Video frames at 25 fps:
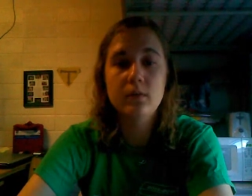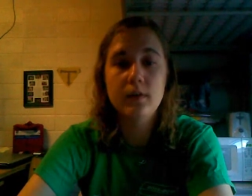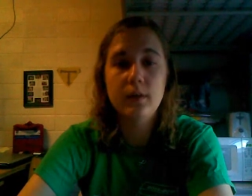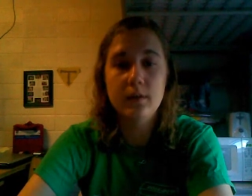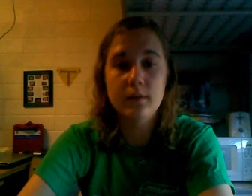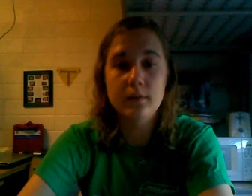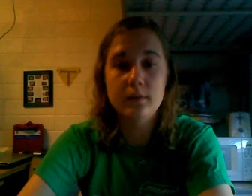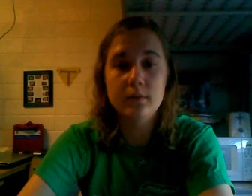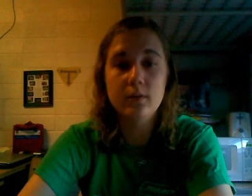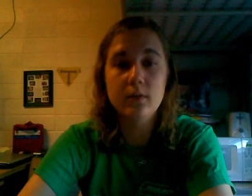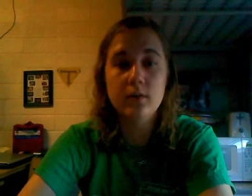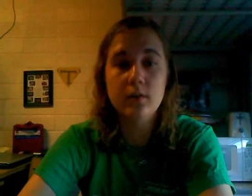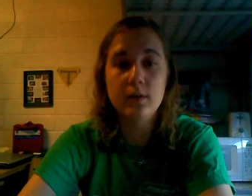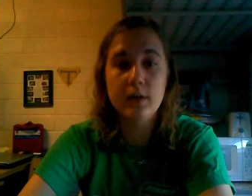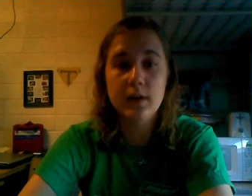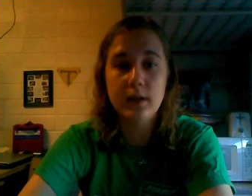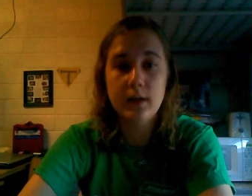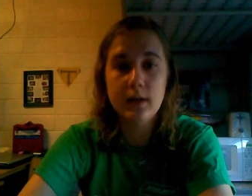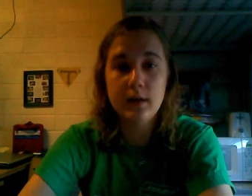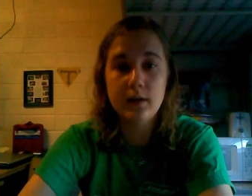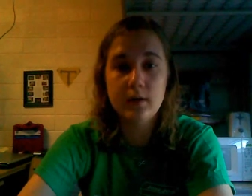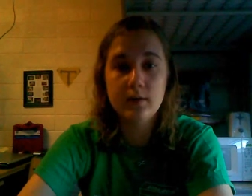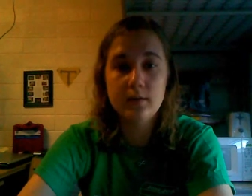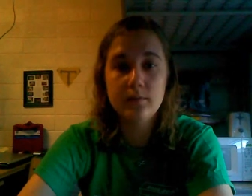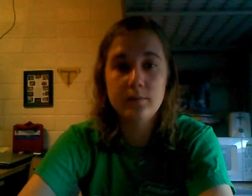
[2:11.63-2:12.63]
as all
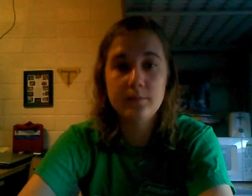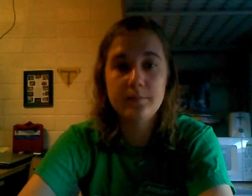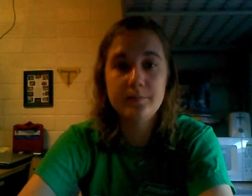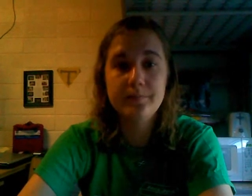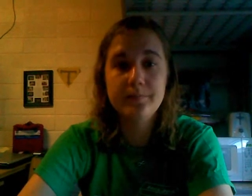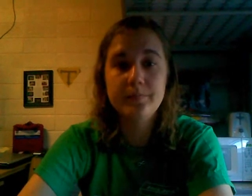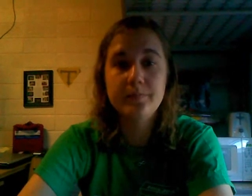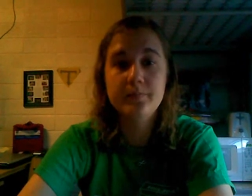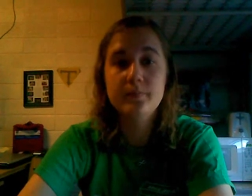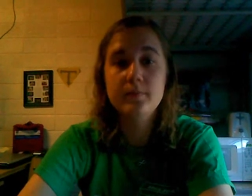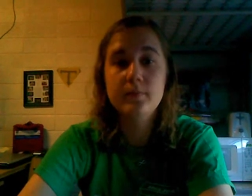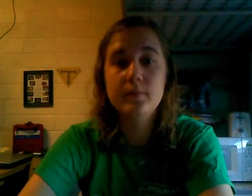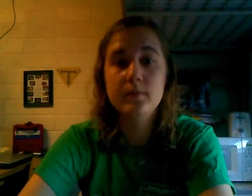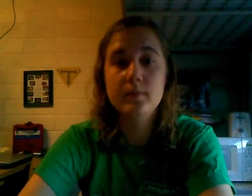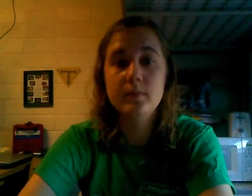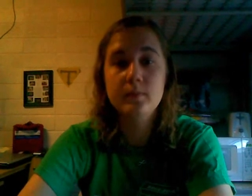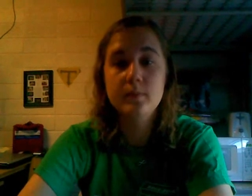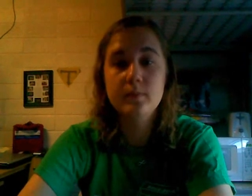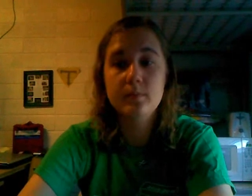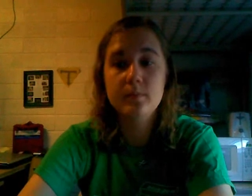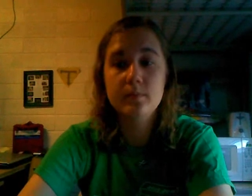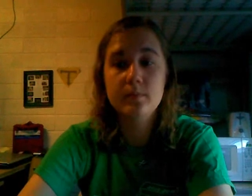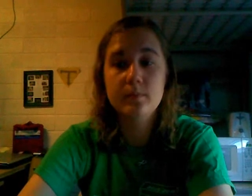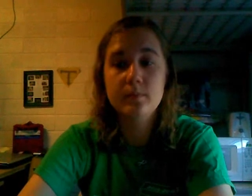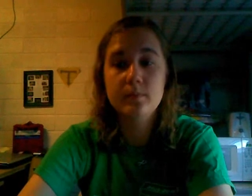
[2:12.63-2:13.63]
get out.
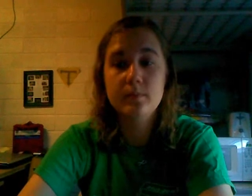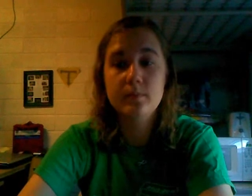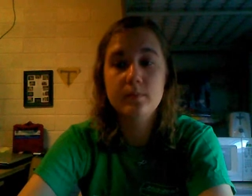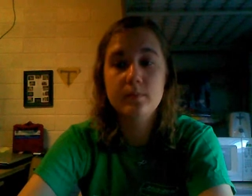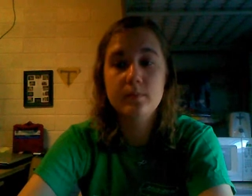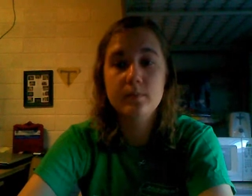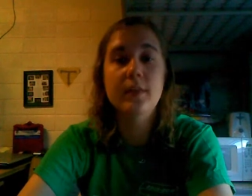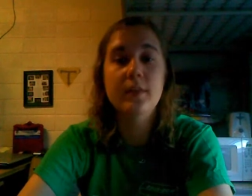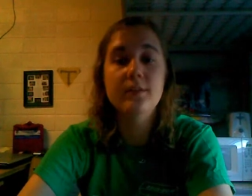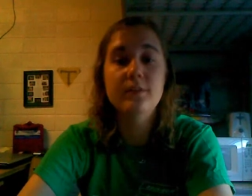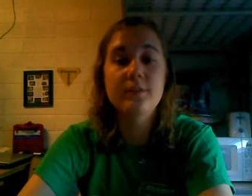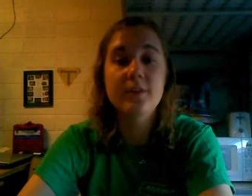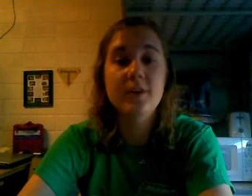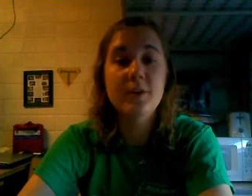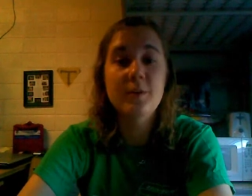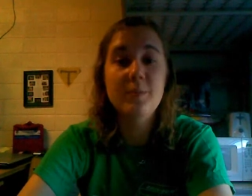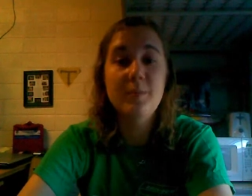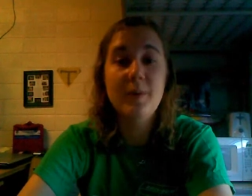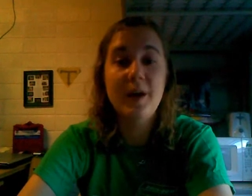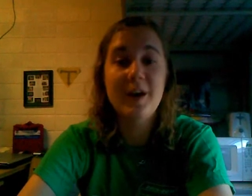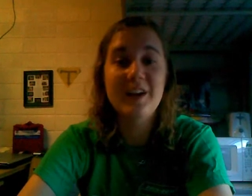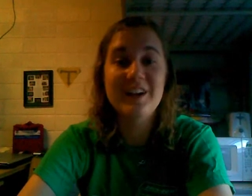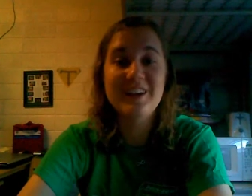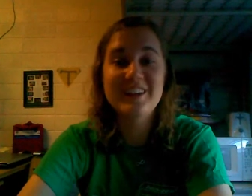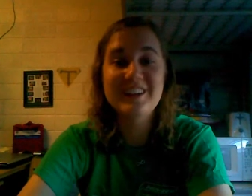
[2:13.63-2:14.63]
I love Harry
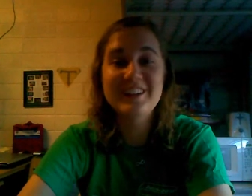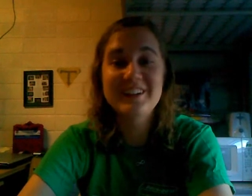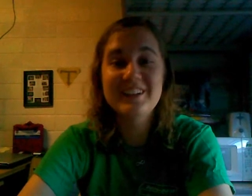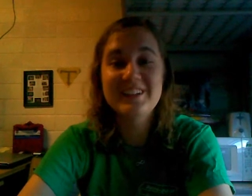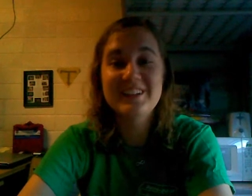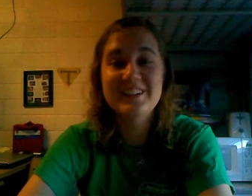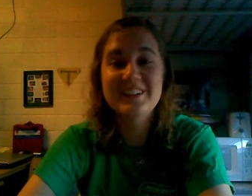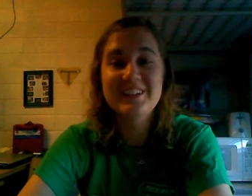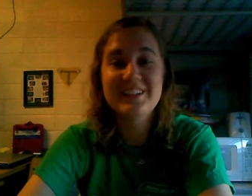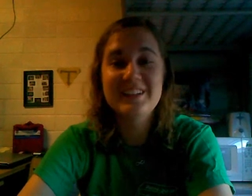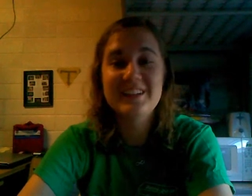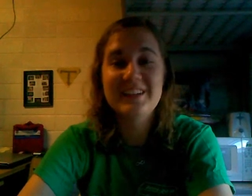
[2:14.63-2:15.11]
Potter.